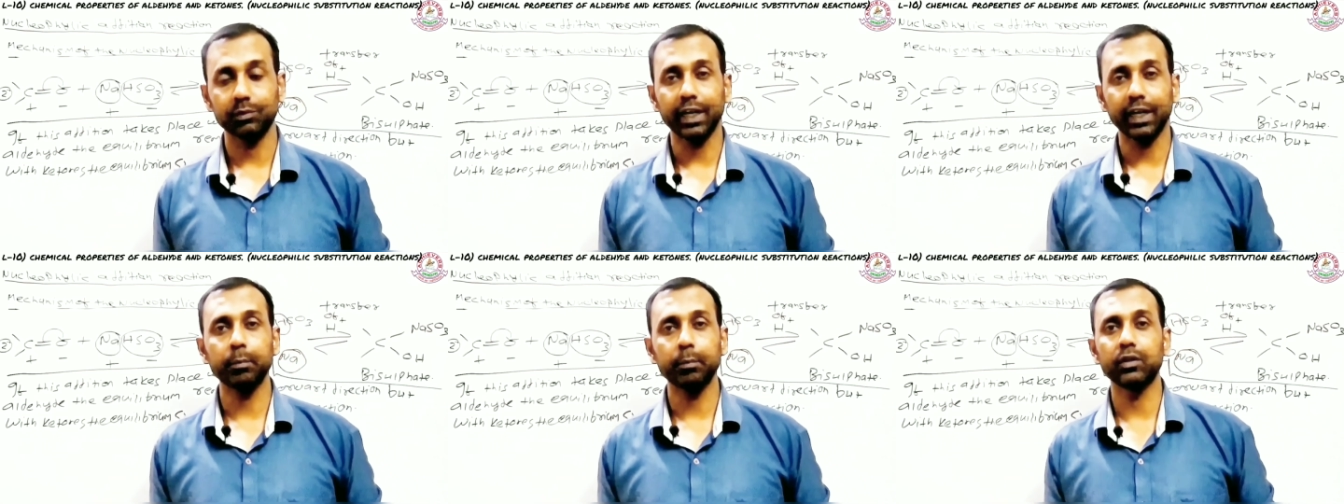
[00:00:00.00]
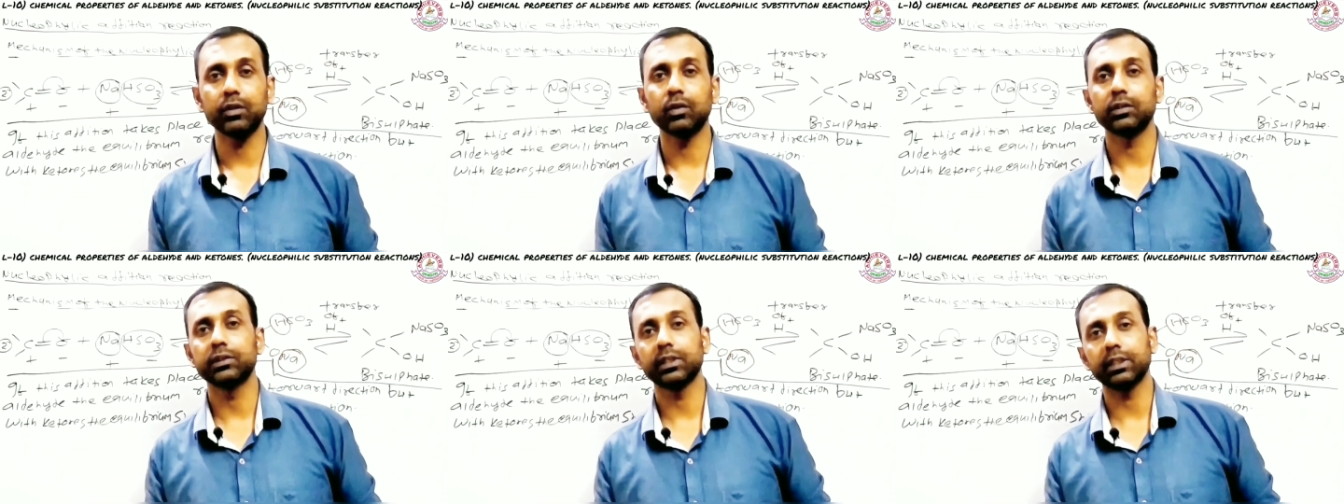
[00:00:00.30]
Why?
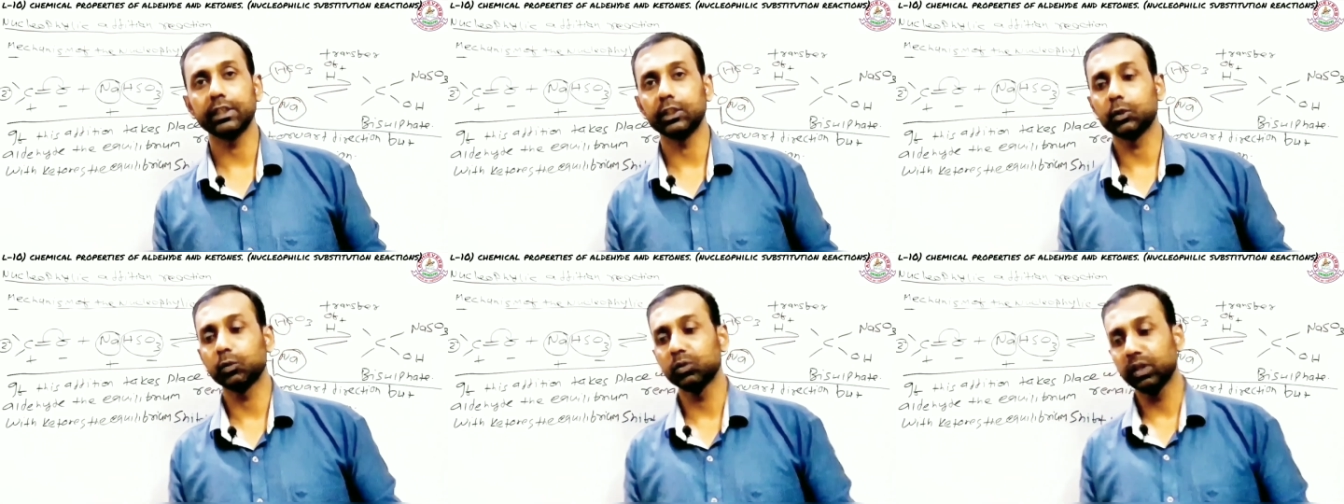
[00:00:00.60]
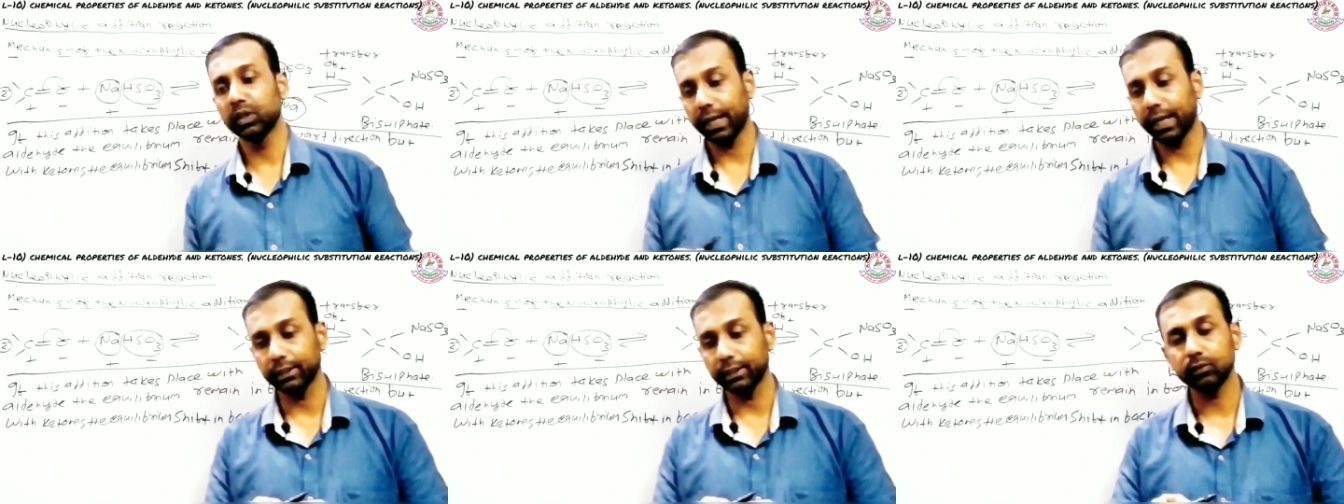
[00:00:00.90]
Because a
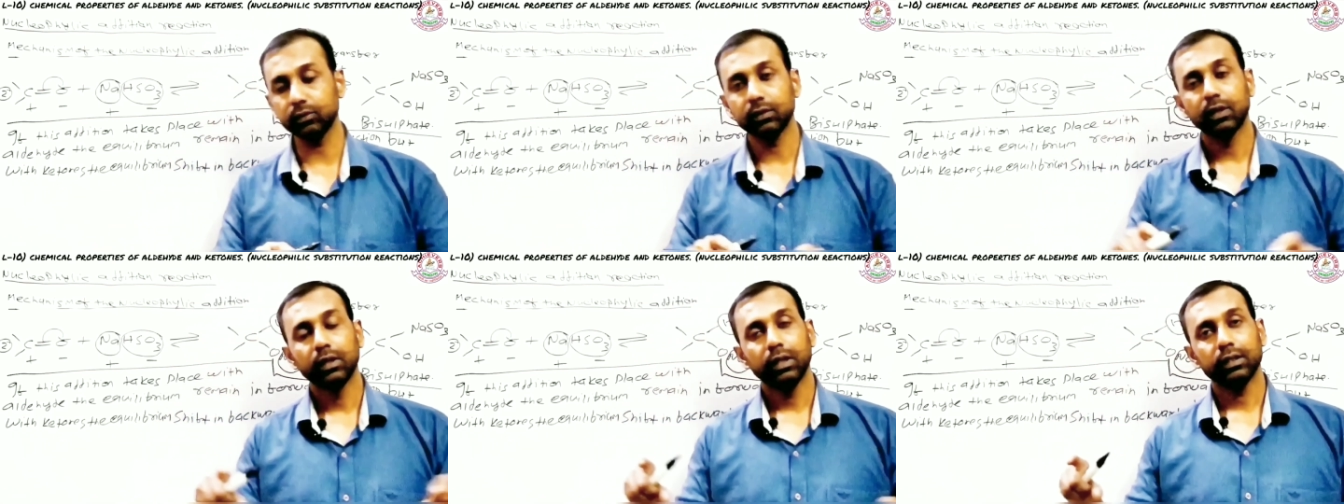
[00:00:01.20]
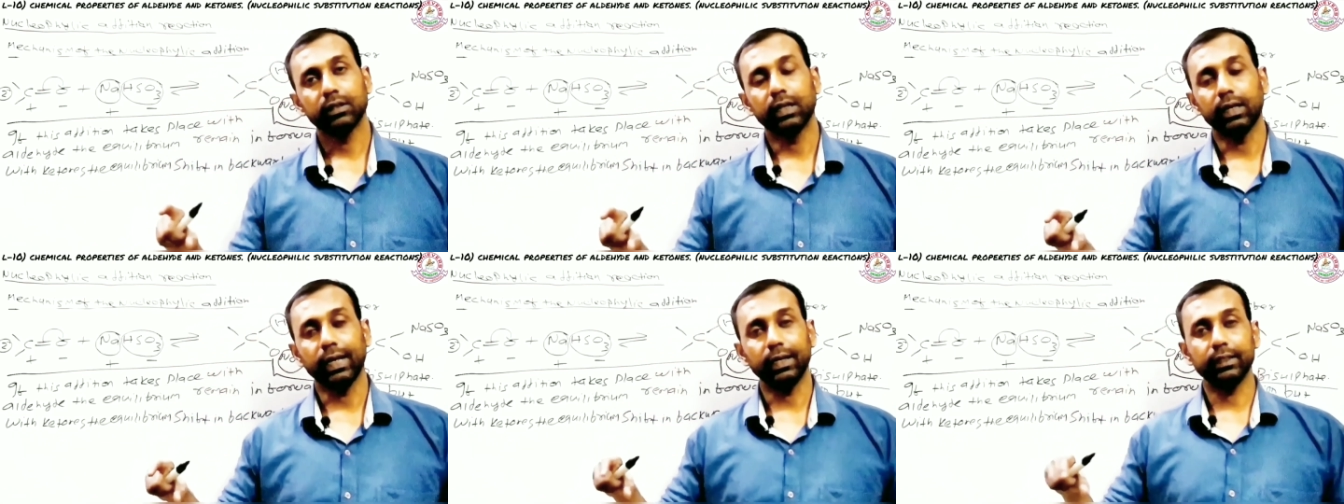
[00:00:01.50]
ketone has
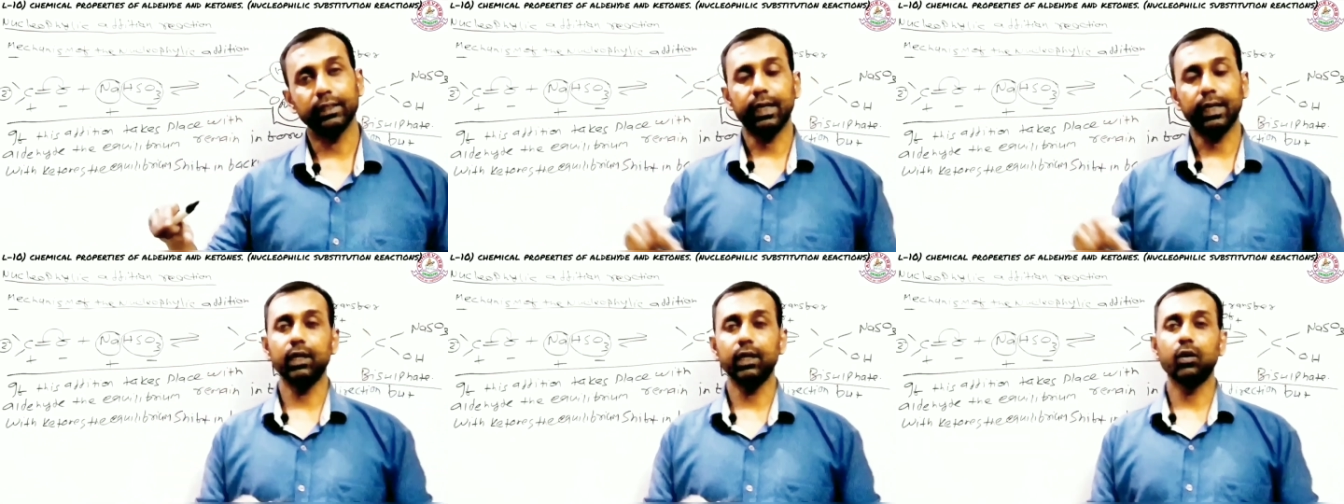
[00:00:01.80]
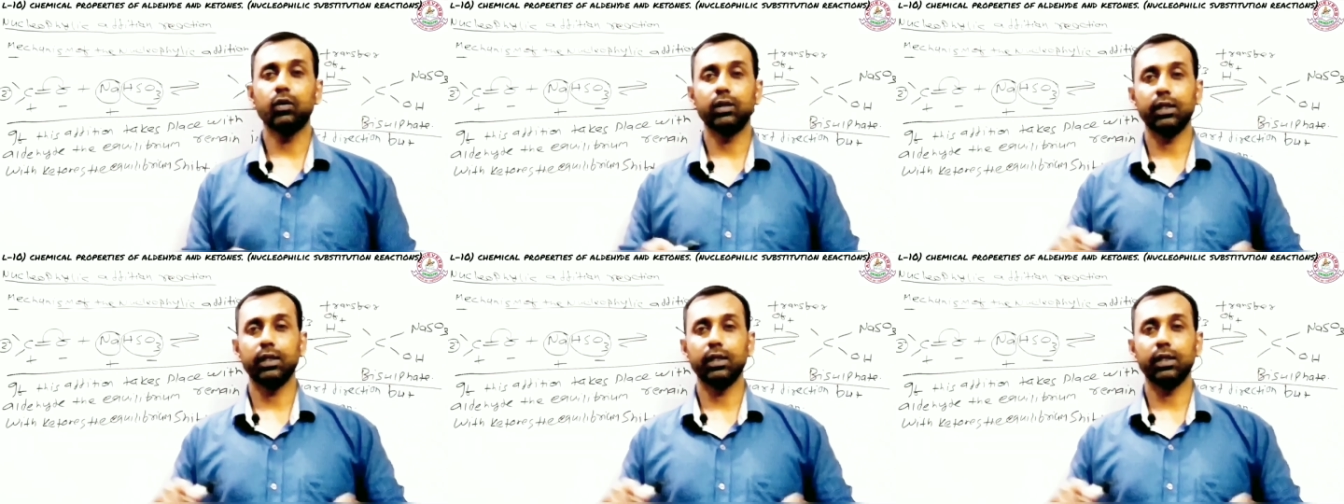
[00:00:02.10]
alkyl